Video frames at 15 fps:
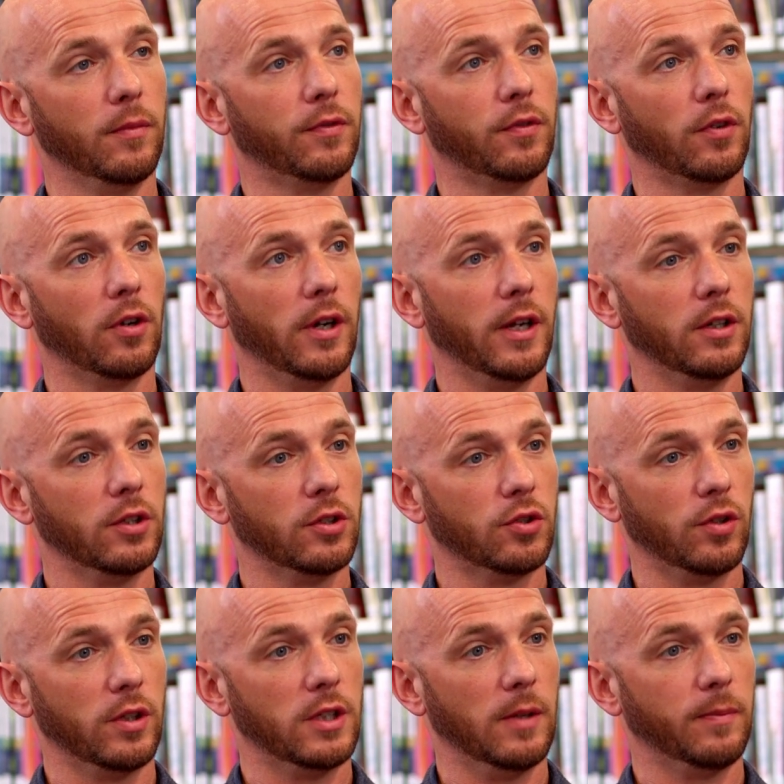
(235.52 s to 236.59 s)
for
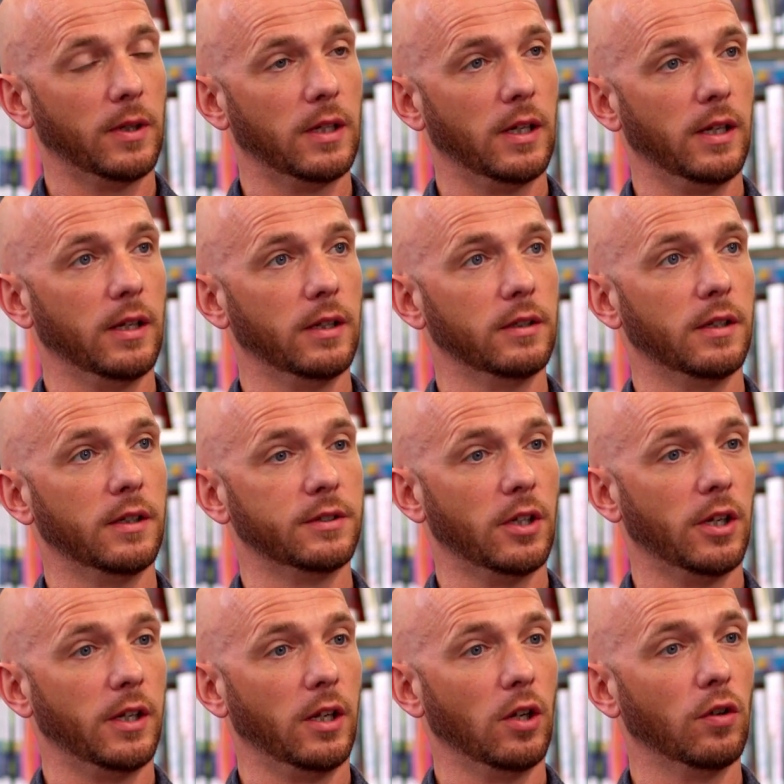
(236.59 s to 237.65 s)
industry, typically in the
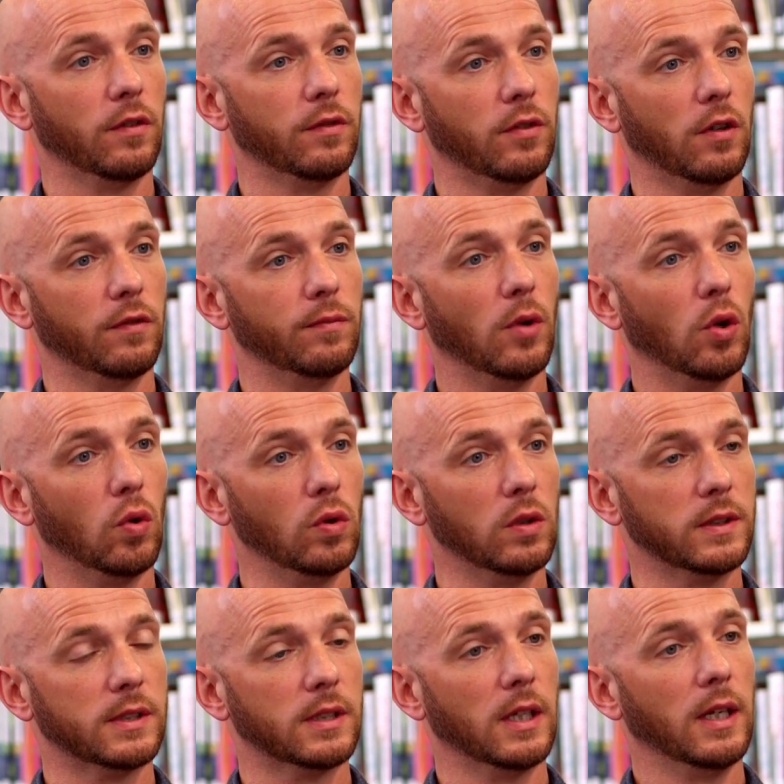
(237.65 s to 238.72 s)
designing of
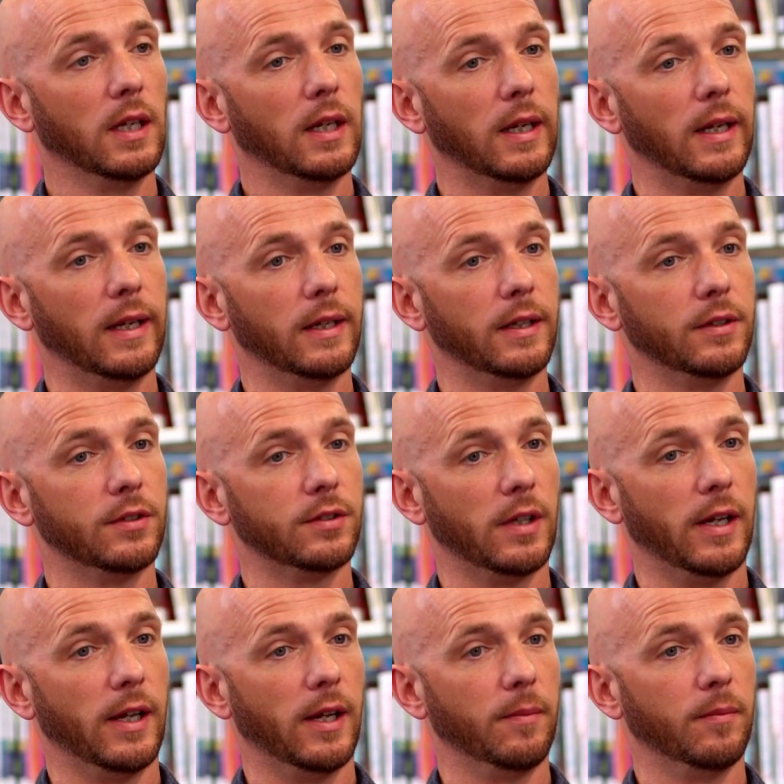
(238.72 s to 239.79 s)
moulds and
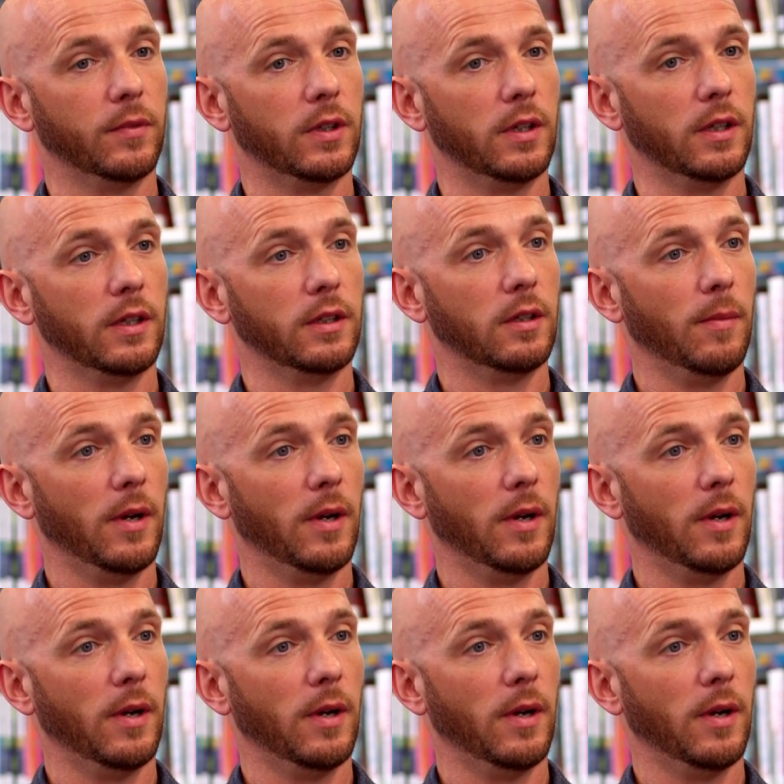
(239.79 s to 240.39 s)
the